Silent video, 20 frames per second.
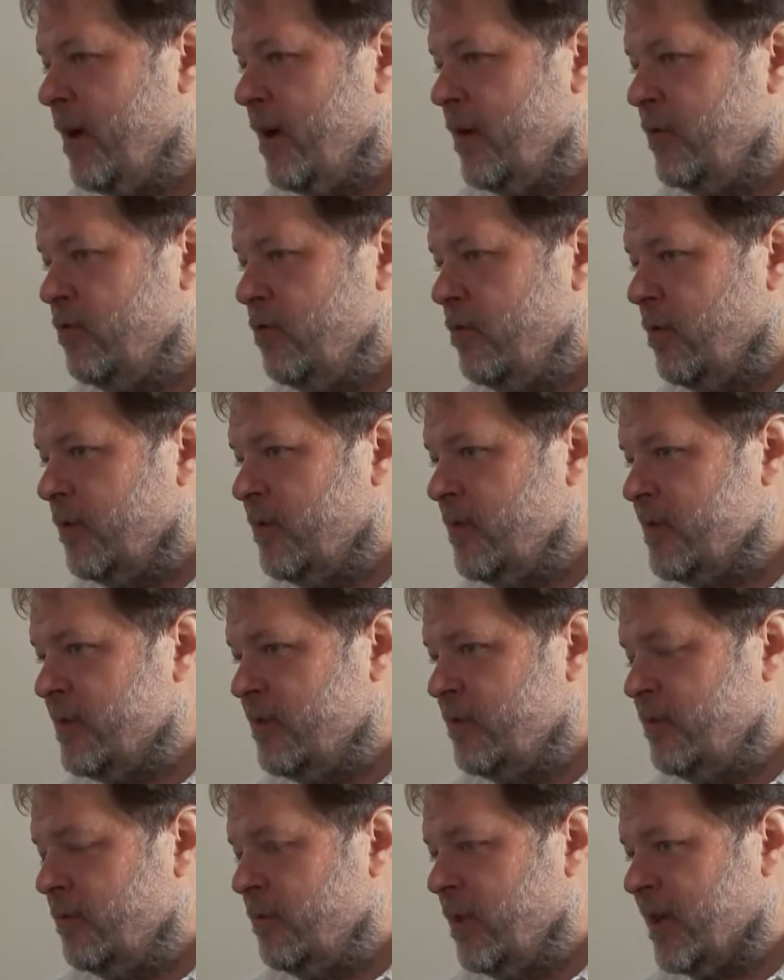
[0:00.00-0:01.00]
To
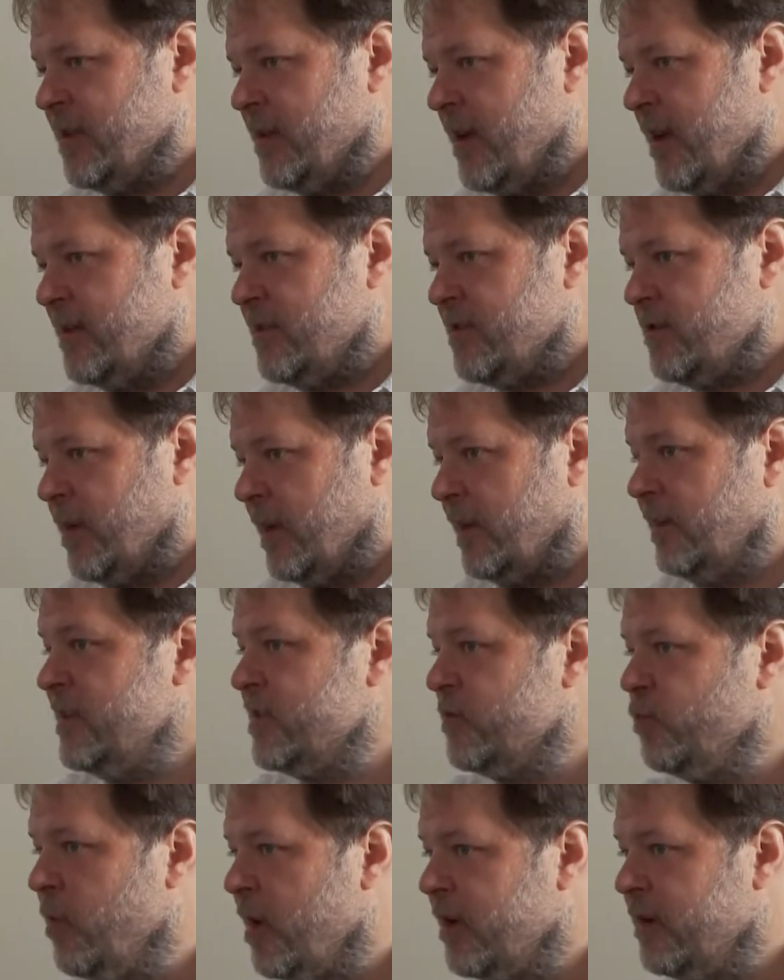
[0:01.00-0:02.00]
answer at
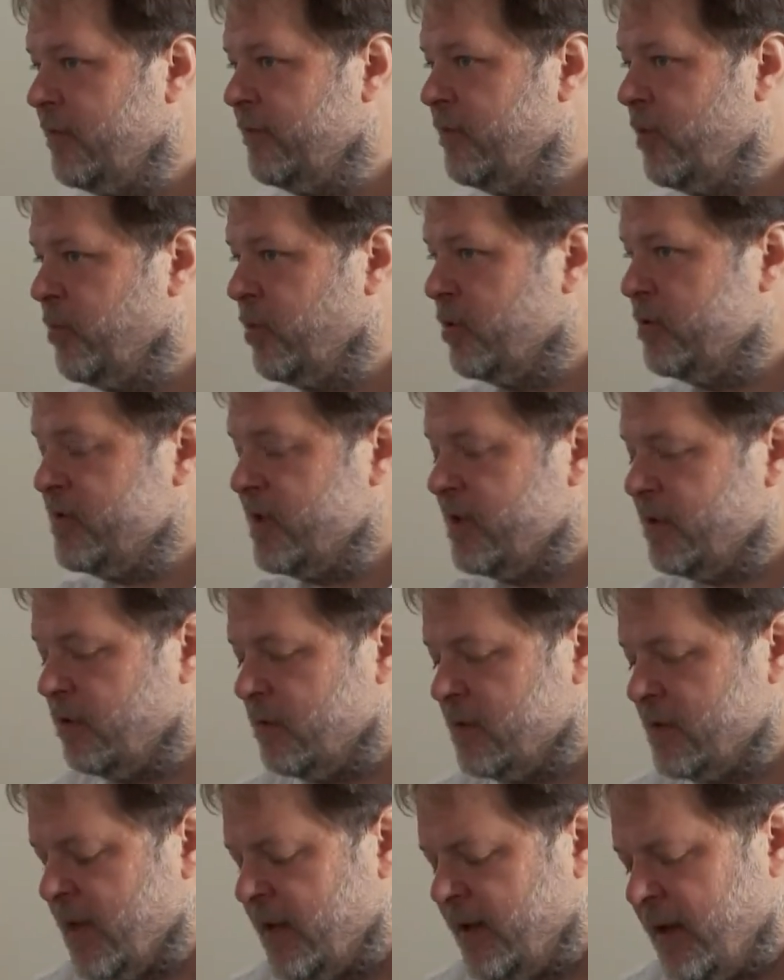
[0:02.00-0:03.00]
least one of the points that
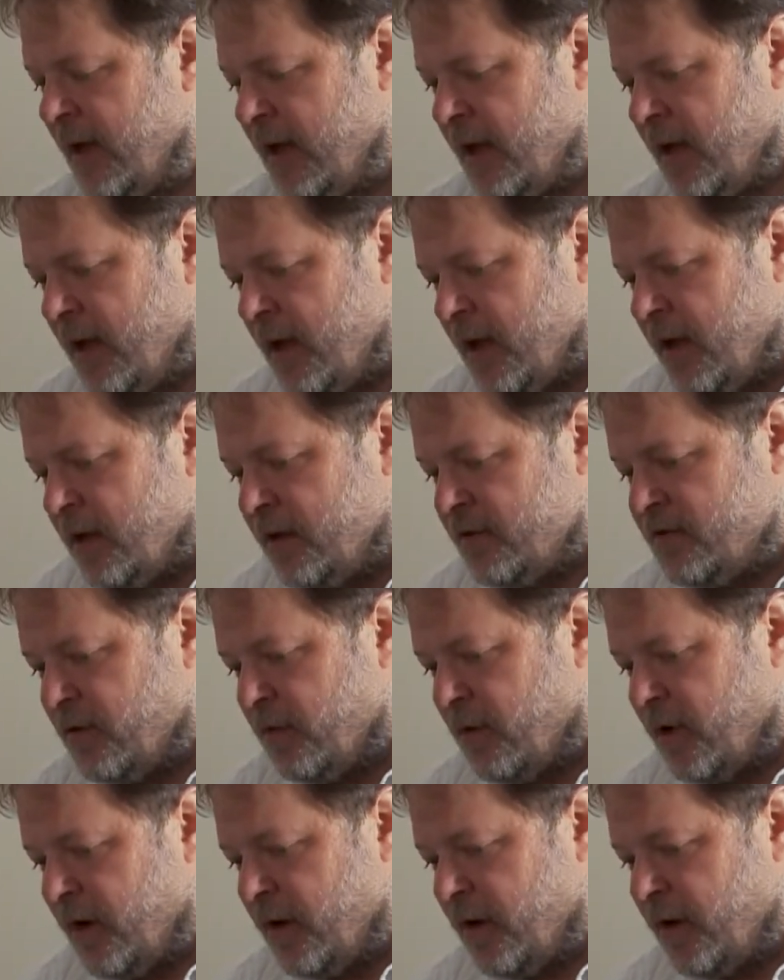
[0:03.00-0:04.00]
you said,
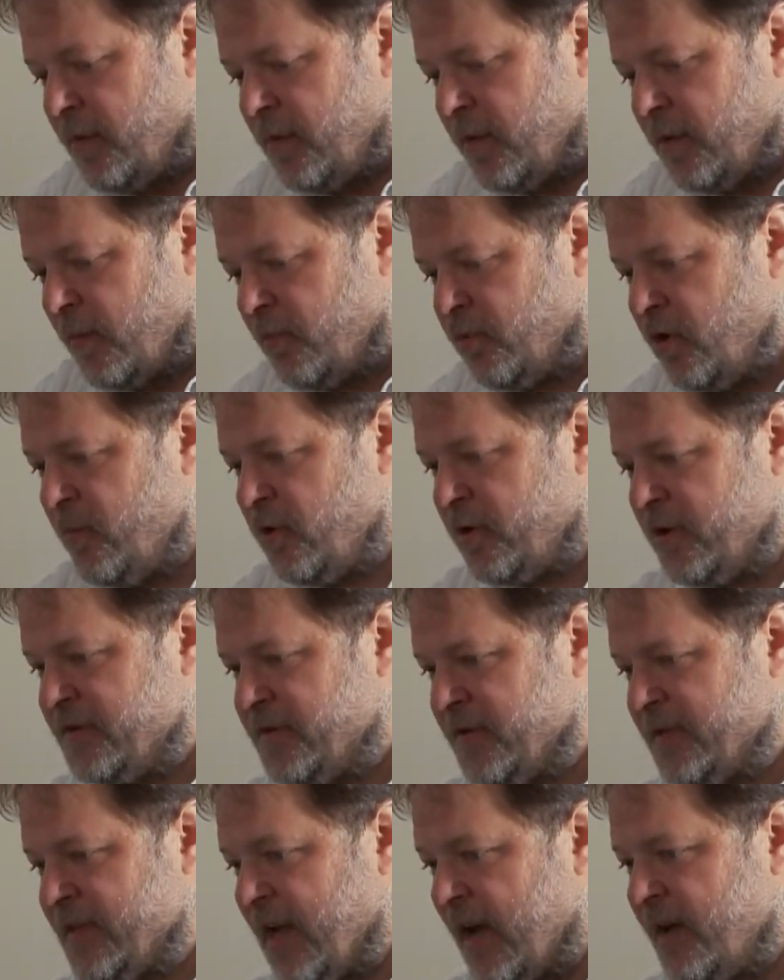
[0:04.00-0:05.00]
so a pre-modern
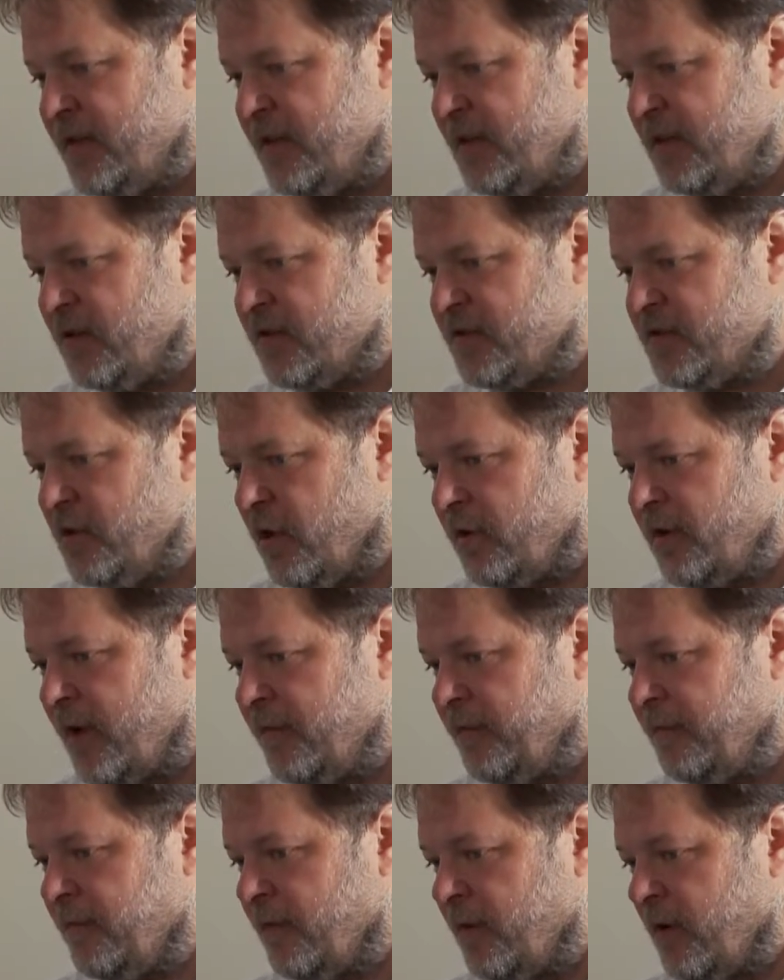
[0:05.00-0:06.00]
society does not
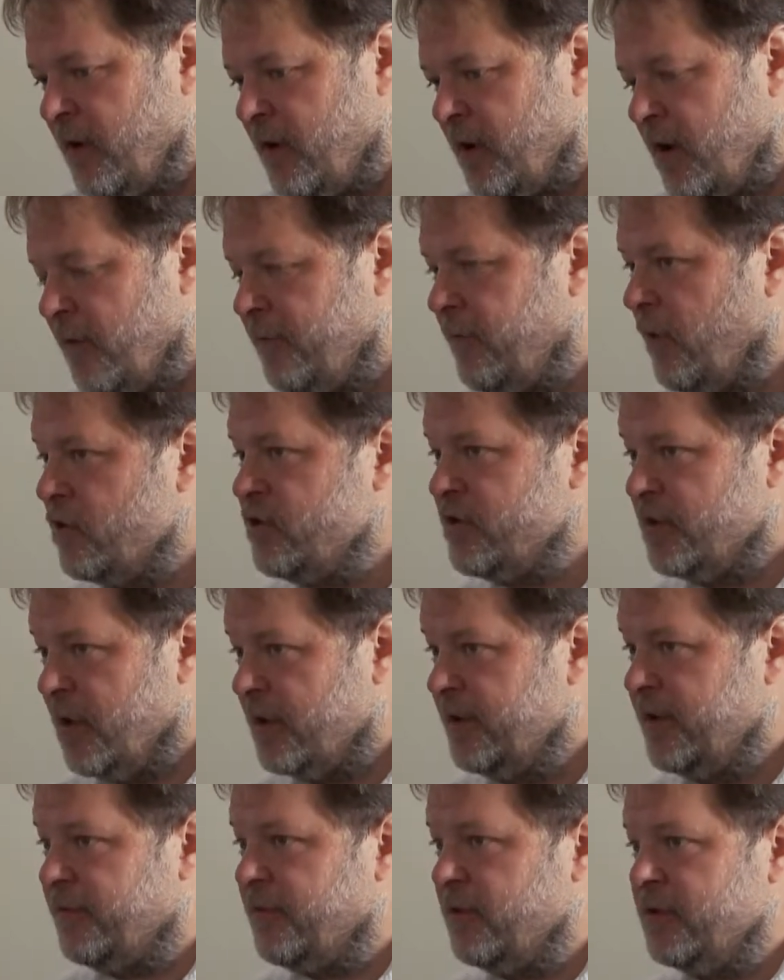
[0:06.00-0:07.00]
have a functional
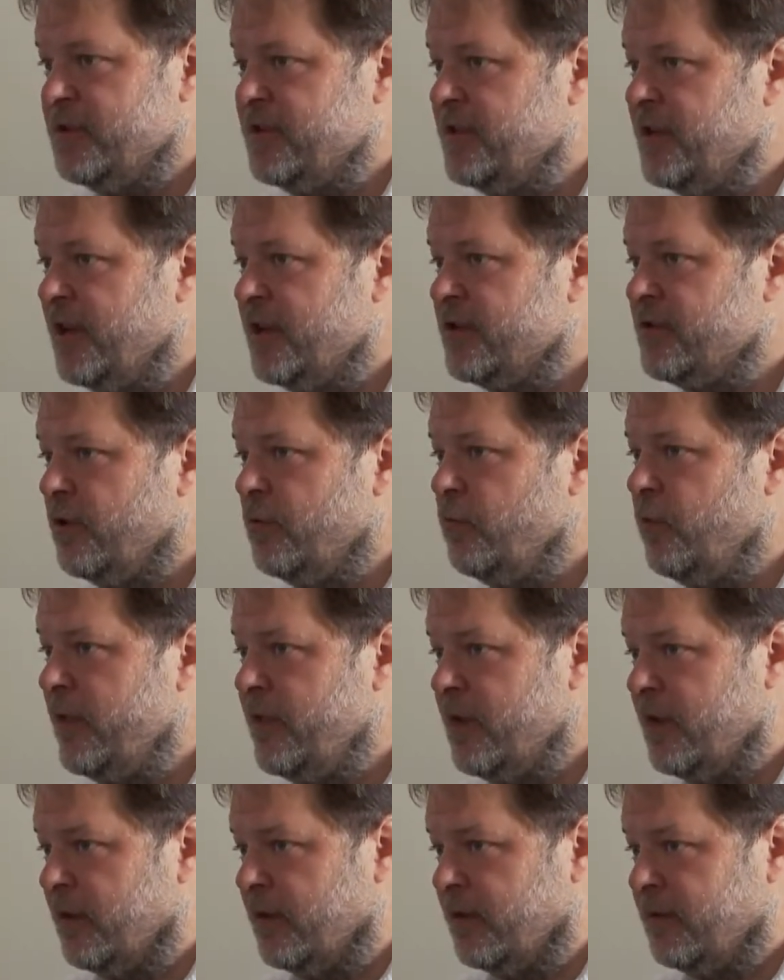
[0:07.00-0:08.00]
differentiation
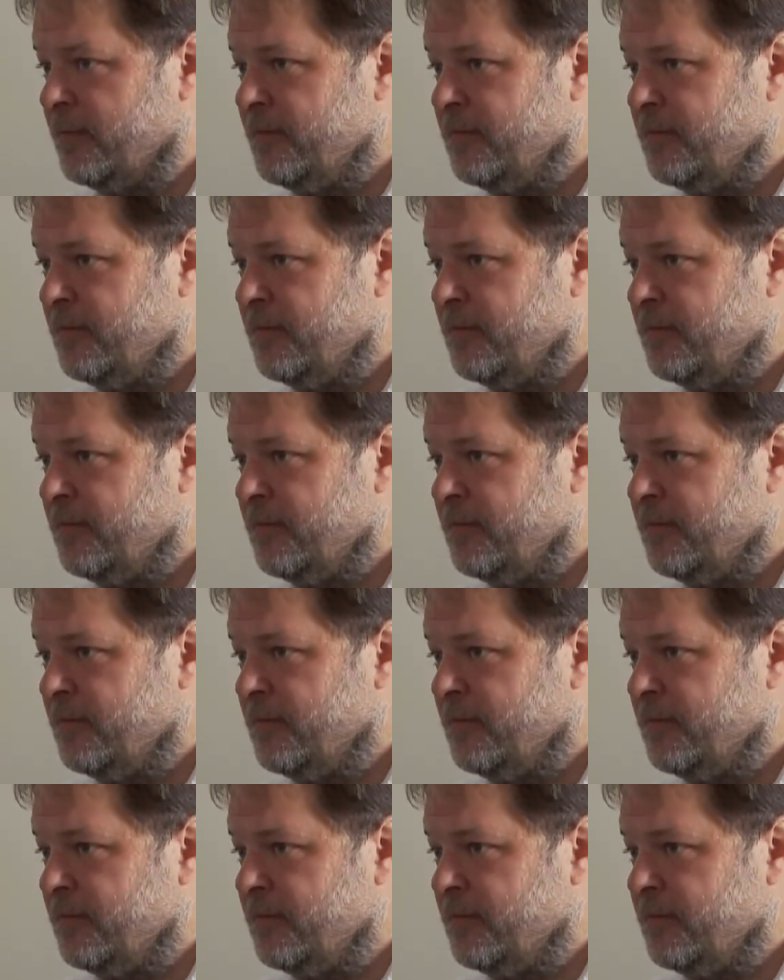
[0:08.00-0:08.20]
within.